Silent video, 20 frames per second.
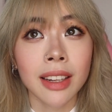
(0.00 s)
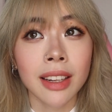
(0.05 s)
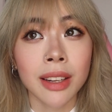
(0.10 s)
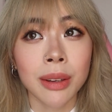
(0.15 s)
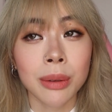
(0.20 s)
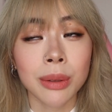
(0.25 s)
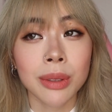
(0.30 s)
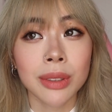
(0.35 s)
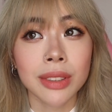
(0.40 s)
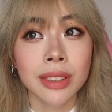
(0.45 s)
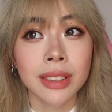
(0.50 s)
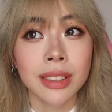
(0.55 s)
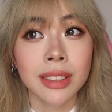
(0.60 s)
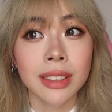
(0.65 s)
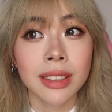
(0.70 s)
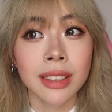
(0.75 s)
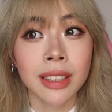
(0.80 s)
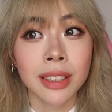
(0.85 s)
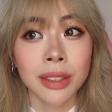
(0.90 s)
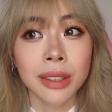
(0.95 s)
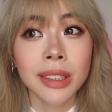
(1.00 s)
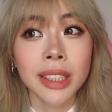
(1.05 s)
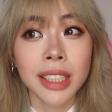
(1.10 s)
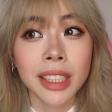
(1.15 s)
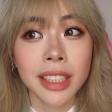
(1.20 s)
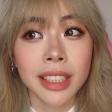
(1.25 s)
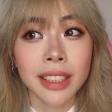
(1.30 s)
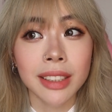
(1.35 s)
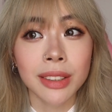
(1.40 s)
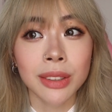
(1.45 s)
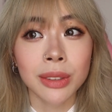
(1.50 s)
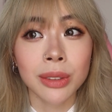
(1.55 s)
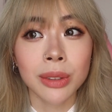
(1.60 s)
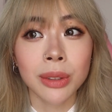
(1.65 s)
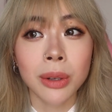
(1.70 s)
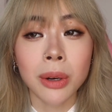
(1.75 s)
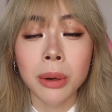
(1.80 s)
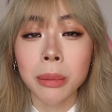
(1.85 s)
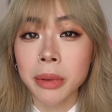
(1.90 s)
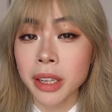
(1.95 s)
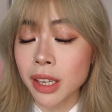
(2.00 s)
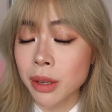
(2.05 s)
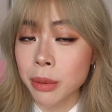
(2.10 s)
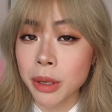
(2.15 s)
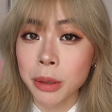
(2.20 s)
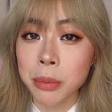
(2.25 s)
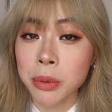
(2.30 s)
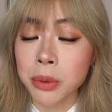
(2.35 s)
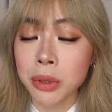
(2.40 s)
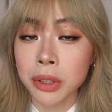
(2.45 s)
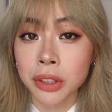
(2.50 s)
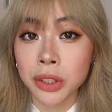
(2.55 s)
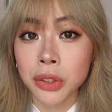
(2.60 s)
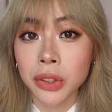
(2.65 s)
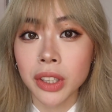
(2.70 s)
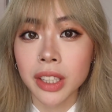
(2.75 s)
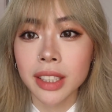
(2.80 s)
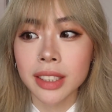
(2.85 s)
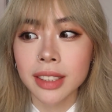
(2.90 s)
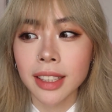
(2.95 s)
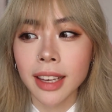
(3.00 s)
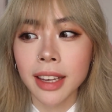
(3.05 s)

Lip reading: There was literally not many people in the streets.